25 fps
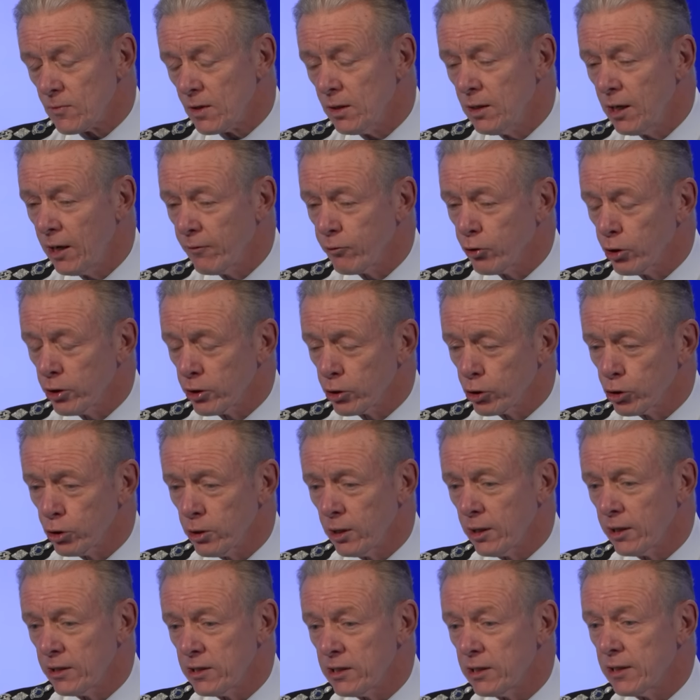I've got a good
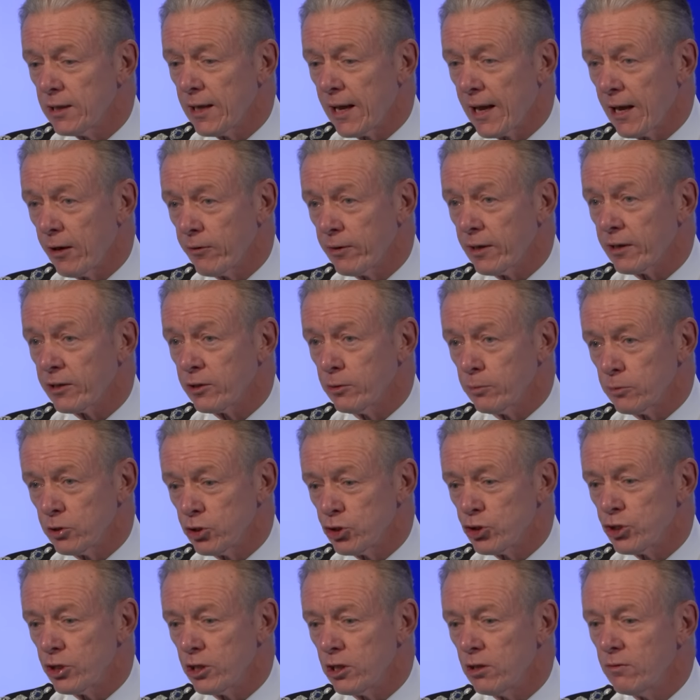idea how that can be
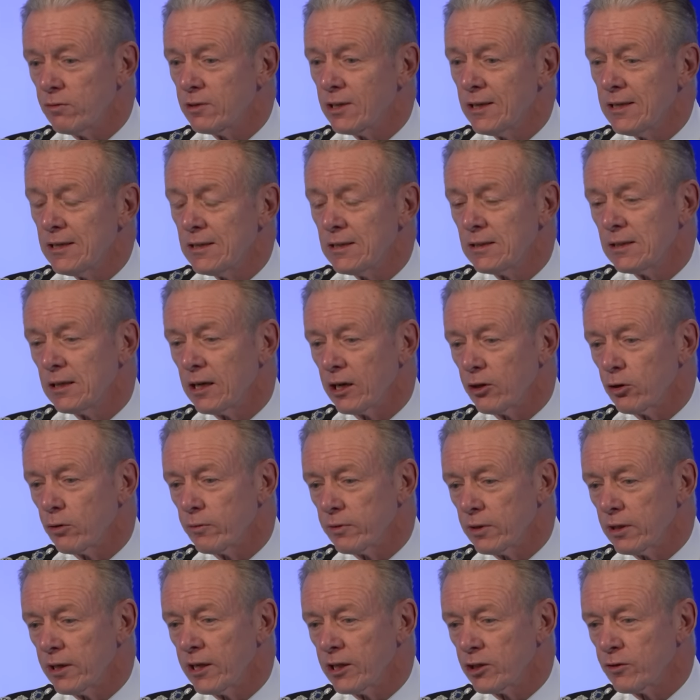achieved, and
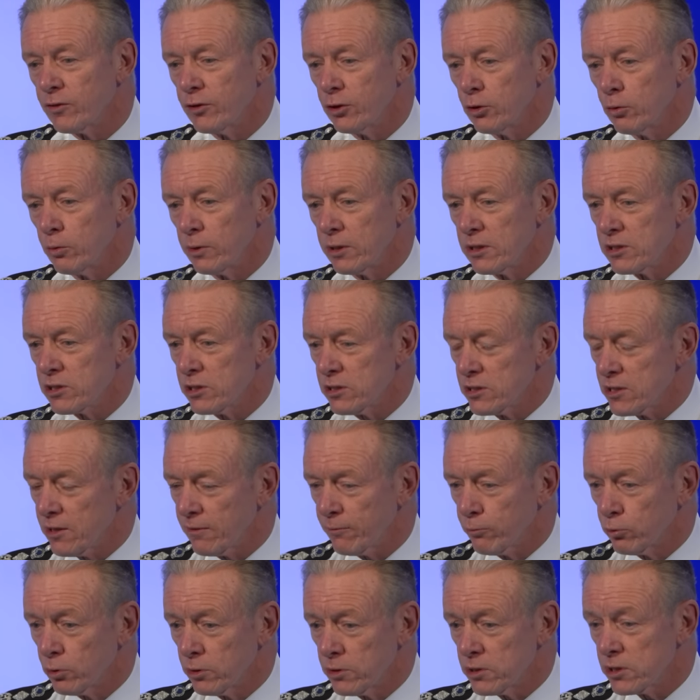over the next few weeks, as
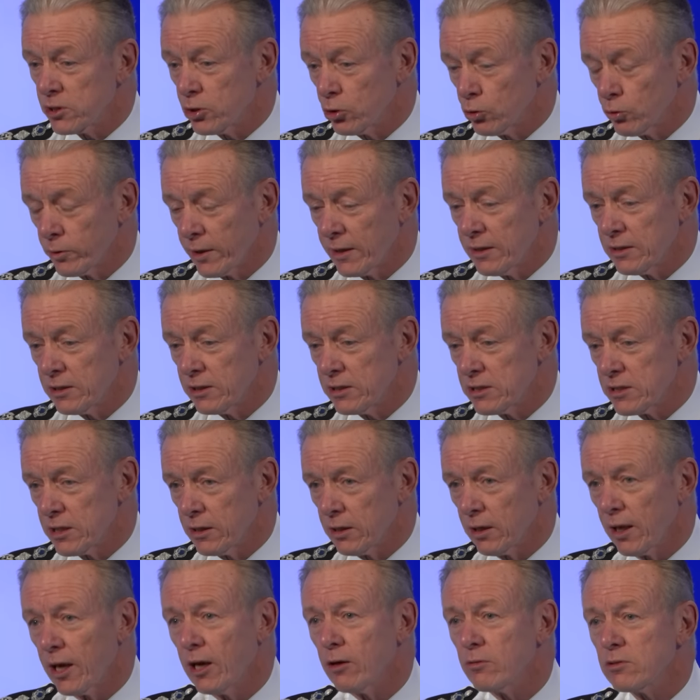I've worked all that
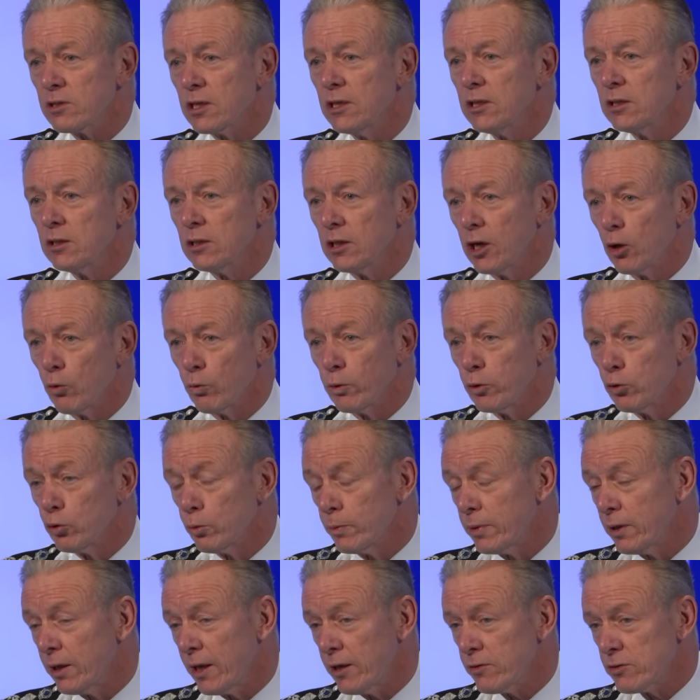detail out, uh, we will
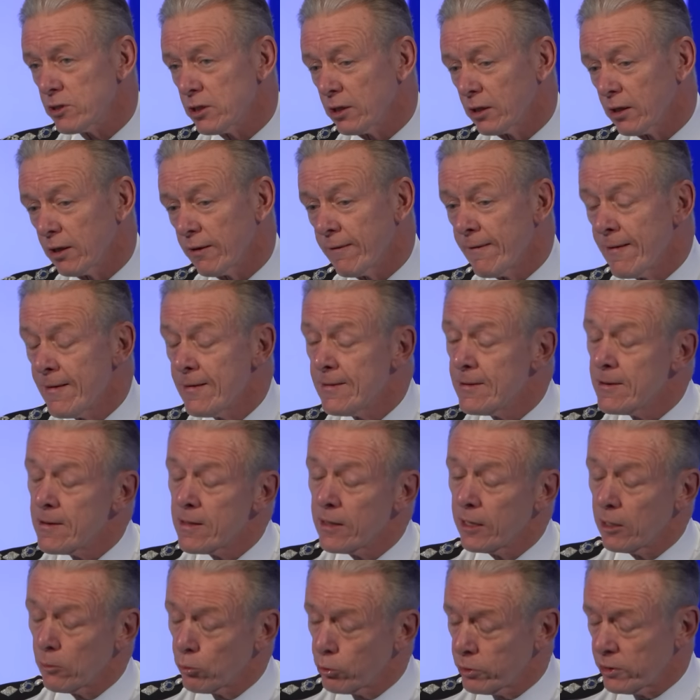be announcing it.
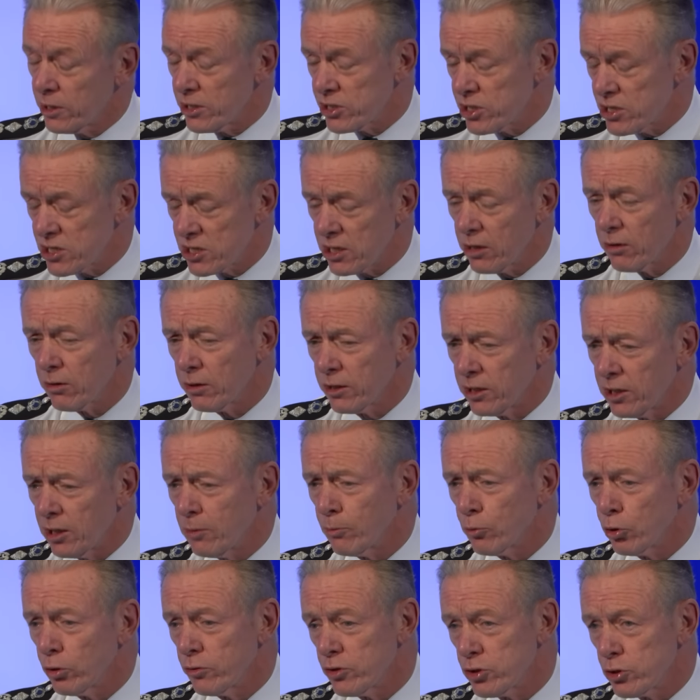It won't necessarily need
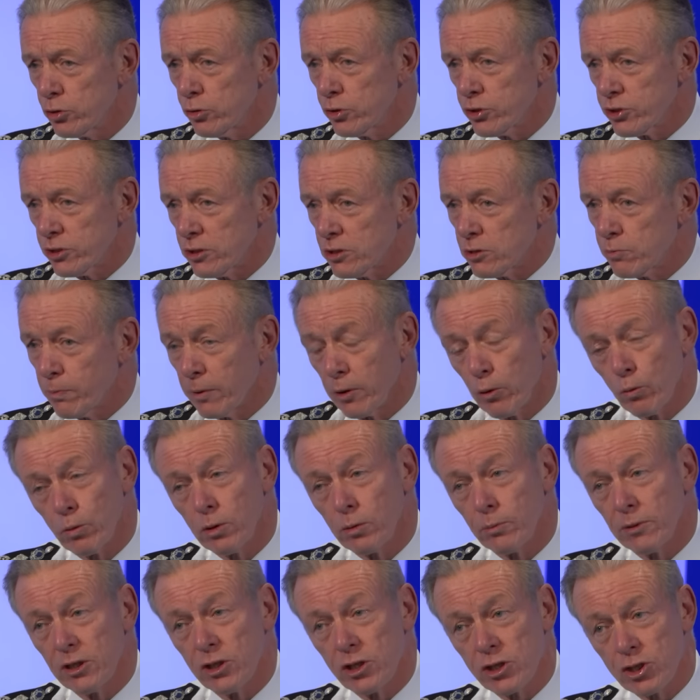more resources, but it
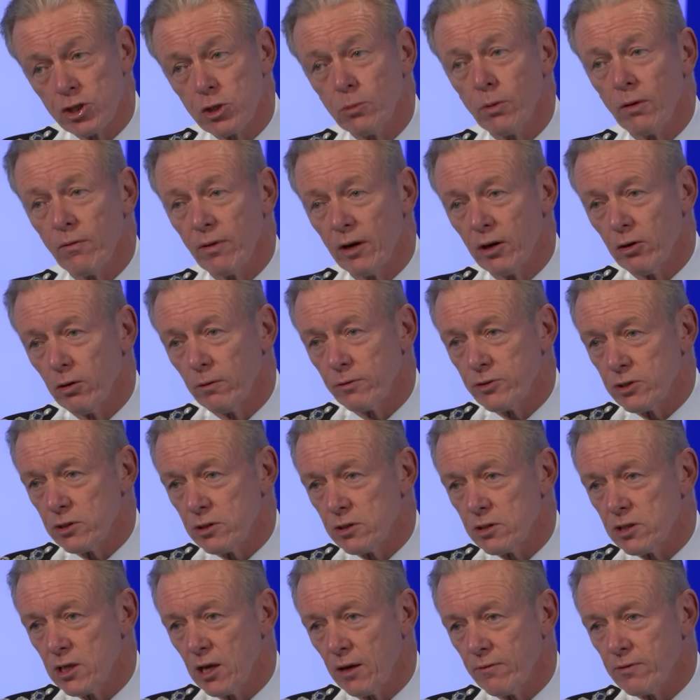will mean that some of our
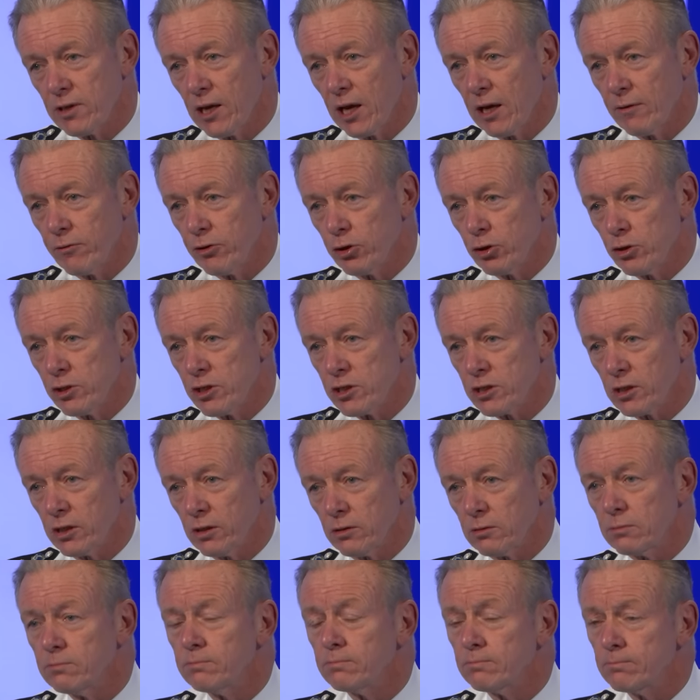officers have to have another
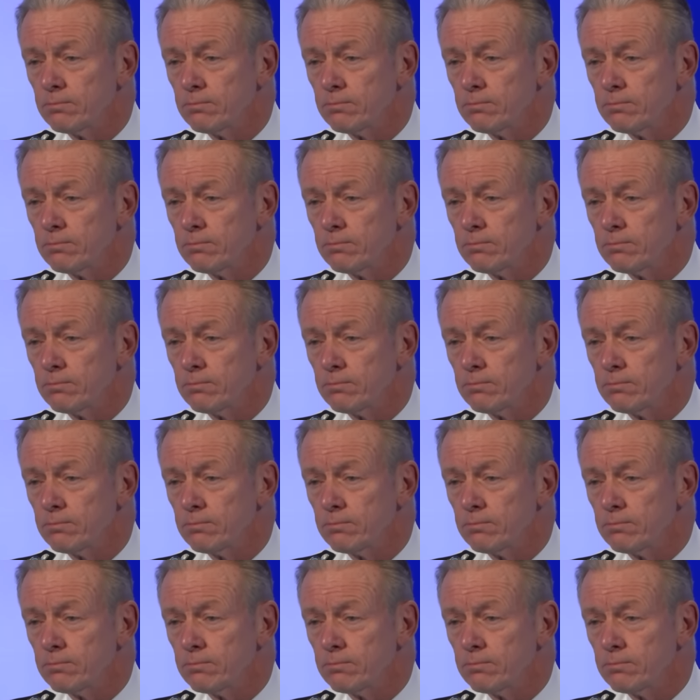skill.